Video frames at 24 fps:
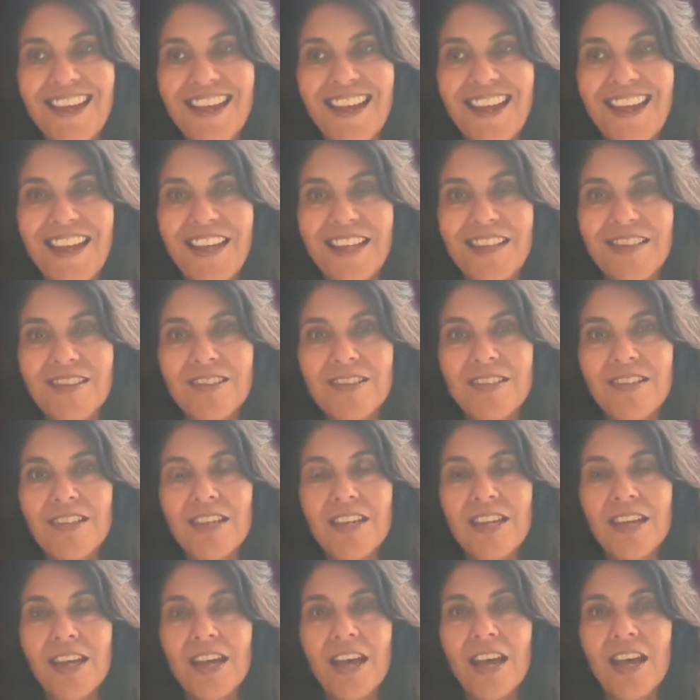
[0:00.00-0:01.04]
And it's
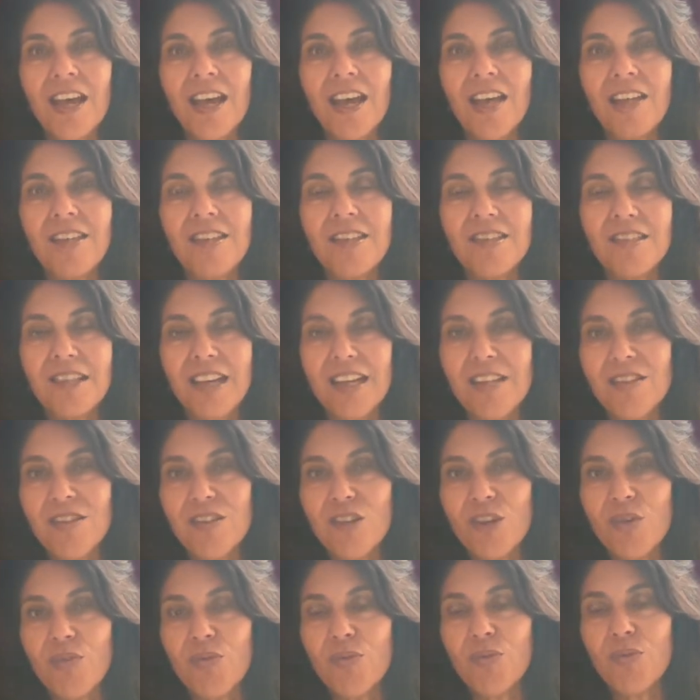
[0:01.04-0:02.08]
a sense
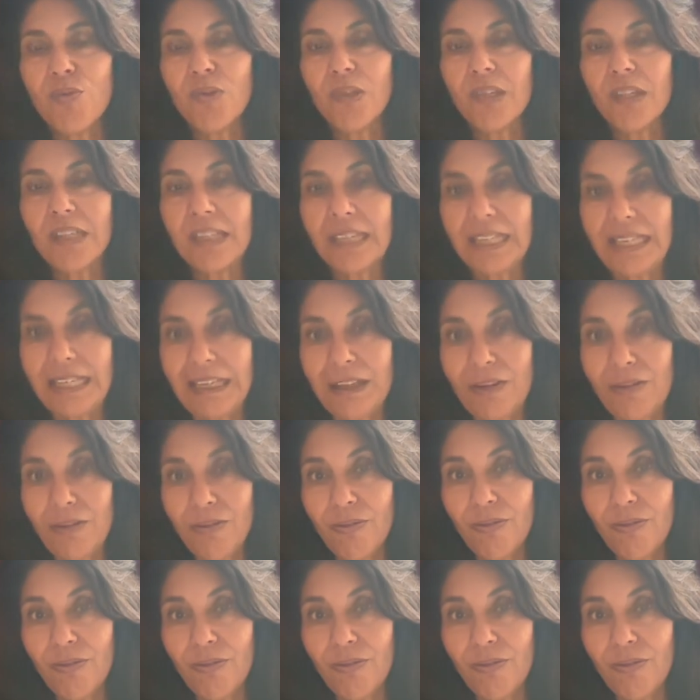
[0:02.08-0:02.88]
of relief